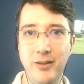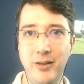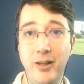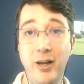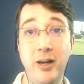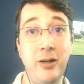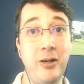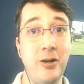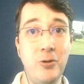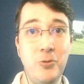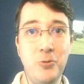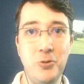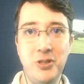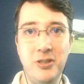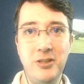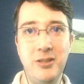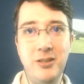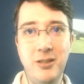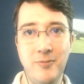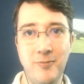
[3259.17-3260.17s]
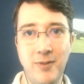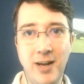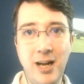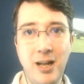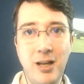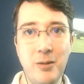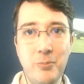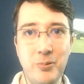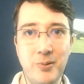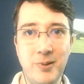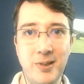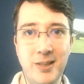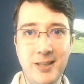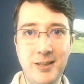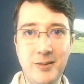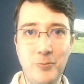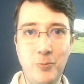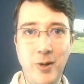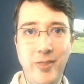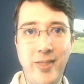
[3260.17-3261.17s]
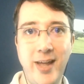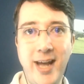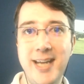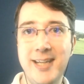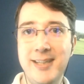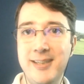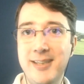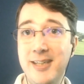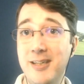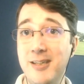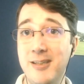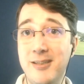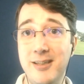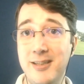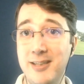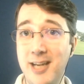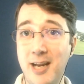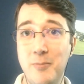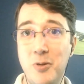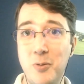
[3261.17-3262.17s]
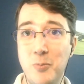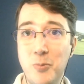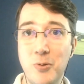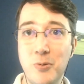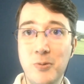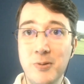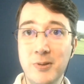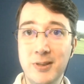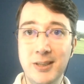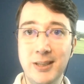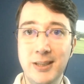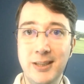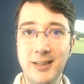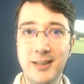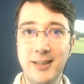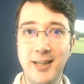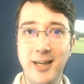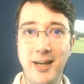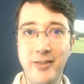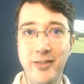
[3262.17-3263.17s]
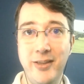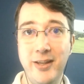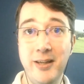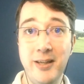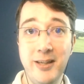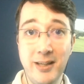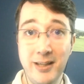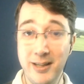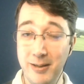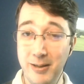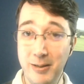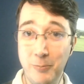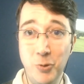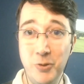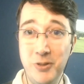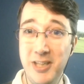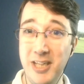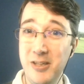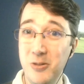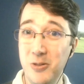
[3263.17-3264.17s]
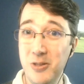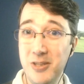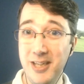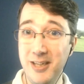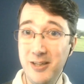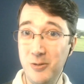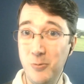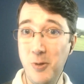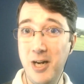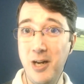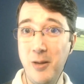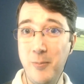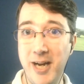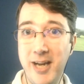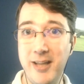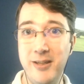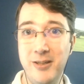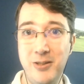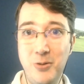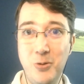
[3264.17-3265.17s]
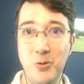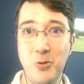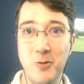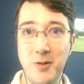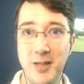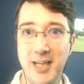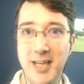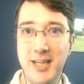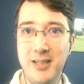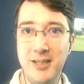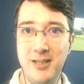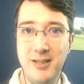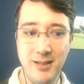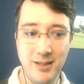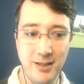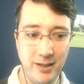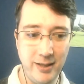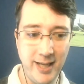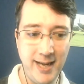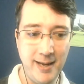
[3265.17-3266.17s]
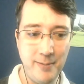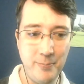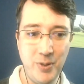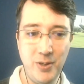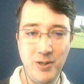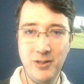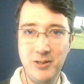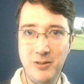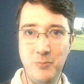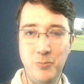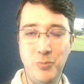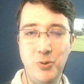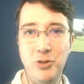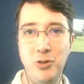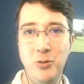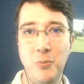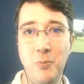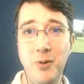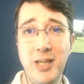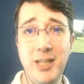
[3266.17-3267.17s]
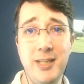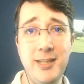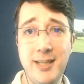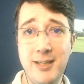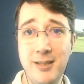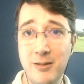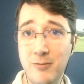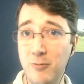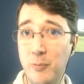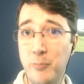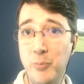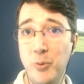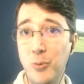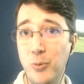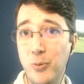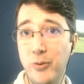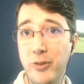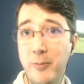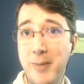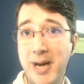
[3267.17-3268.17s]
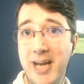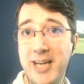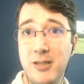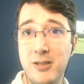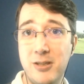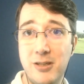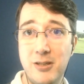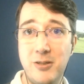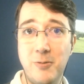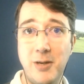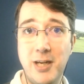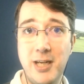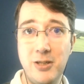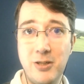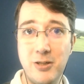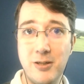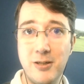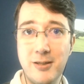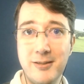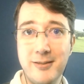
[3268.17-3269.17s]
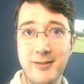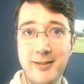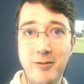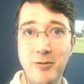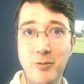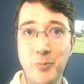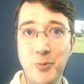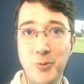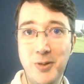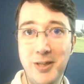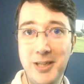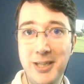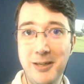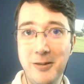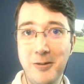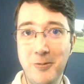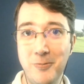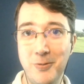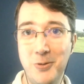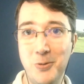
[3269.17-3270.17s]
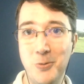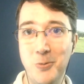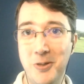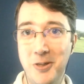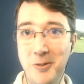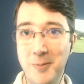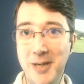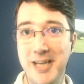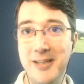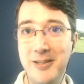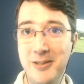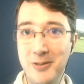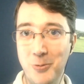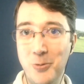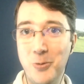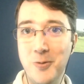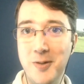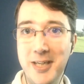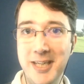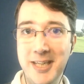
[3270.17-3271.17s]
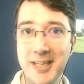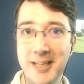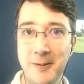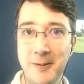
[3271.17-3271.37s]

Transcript: a culture to develop where that is seen as acceptable. And that, what's interesting as well about the story is that that person presumably didn't report the manager to H R. They reported you for talking about the story.